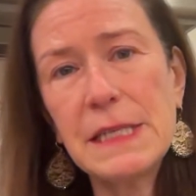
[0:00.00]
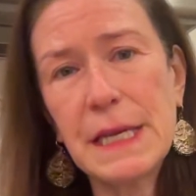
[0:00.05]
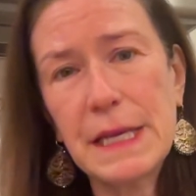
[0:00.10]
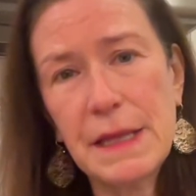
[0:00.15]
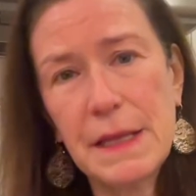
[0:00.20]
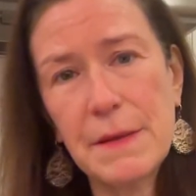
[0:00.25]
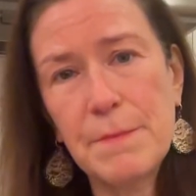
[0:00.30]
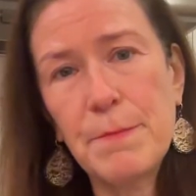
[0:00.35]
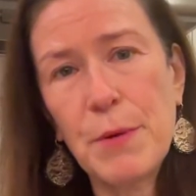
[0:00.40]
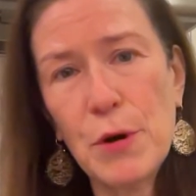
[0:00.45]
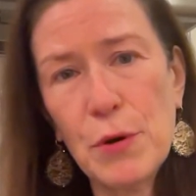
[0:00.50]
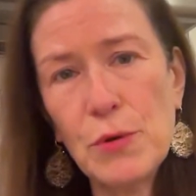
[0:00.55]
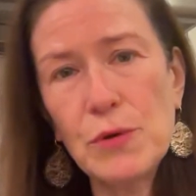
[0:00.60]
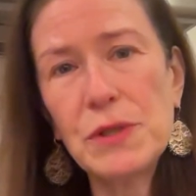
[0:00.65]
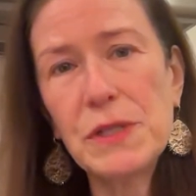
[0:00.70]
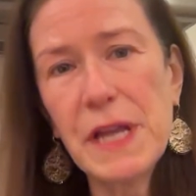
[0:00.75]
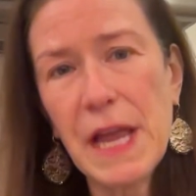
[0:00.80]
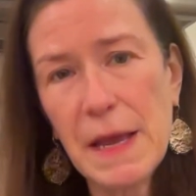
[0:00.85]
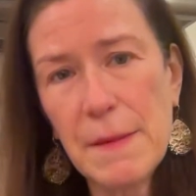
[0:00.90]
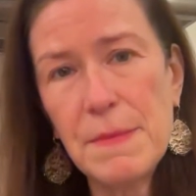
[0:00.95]
in the
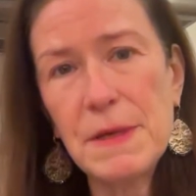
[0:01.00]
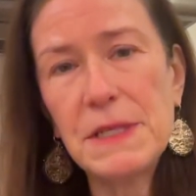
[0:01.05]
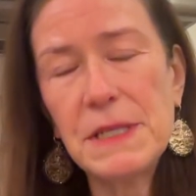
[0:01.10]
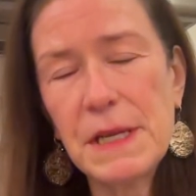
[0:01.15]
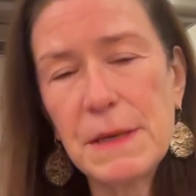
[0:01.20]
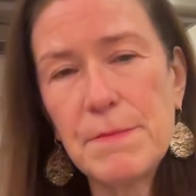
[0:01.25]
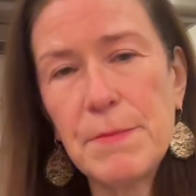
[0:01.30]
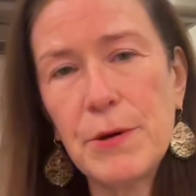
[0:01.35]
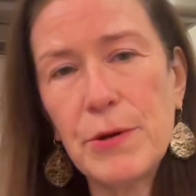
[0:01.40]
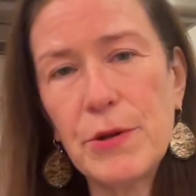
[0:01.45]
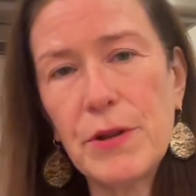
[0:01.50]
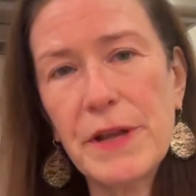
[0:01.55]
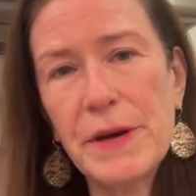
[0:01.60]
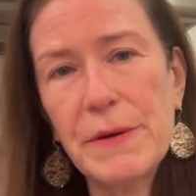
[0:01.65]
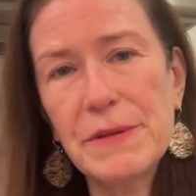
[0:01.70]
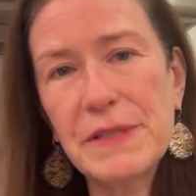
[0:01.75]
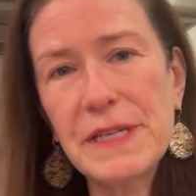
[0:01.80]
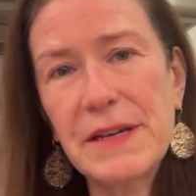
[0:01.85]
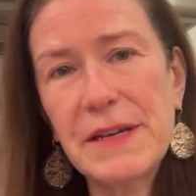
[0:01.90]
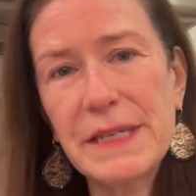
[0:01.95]
post ABC poll that
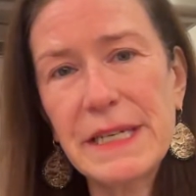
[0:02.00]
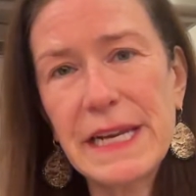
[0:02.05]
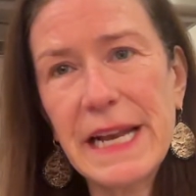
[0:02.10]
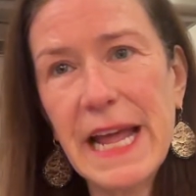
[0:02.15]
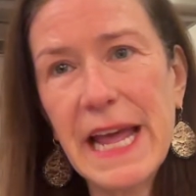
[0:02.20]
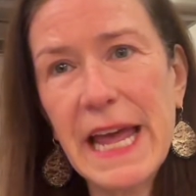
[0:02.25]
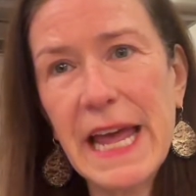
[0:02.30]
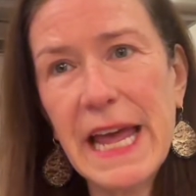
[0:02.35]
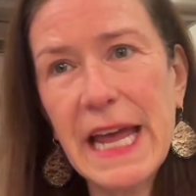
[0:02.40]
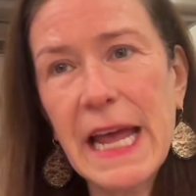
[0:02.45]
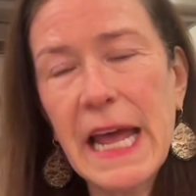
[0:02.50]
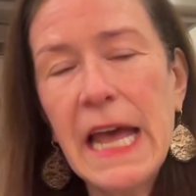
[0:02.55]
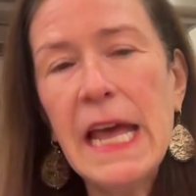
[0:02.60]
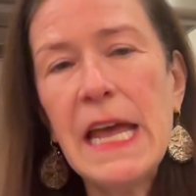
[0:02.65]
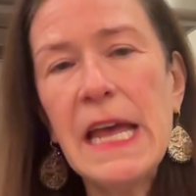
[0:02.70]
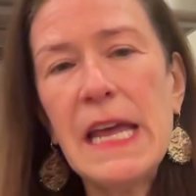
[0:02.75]
was out today